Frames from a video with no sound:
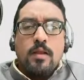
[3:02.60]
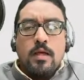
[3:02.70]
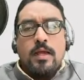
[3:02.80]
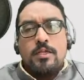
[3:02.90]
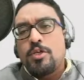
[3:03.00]

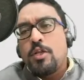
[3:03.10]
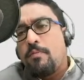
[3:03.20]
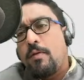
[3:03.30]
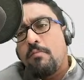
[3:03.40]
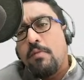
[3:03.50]
are actually
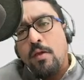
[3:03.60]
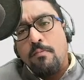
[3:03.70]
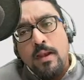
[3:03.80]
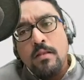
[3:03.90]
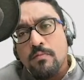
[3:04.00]
played by
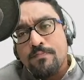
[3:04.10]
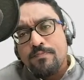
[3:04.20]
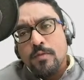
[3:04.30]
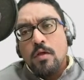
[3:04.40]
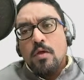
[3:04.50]
men
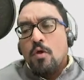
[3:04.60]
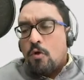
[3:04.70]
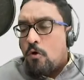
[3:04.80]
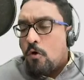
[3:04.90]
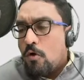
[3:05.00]

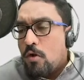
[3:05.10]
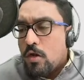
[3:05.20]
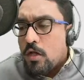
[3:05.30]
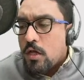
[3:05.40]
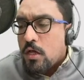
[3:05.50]
called
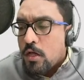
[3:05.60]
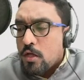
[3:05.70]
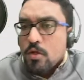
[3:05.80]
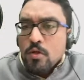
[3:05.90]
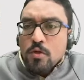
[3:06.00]

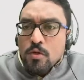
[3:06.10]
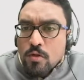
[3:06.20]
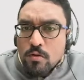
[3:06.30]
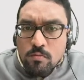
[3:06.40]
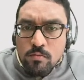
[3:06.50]

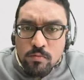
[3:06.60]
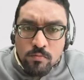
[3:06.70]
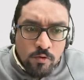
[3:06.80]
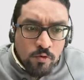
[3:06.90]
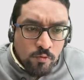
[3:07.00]

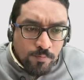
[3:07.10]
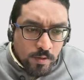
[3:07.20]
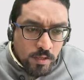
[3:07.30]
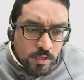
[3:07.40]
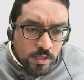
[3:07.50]

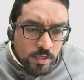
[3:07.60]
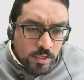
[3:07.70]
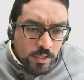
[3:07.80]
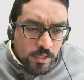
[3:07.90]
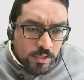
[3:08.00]

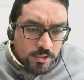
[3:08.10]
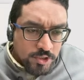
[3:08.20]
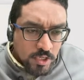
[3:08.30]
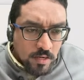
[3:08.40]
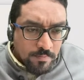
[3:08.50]
Nupi
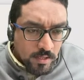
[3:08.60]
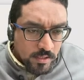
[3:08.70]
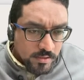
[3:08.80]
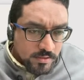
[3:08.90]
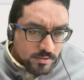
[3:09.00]

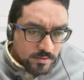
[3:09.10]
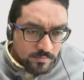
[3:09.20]
Shabis.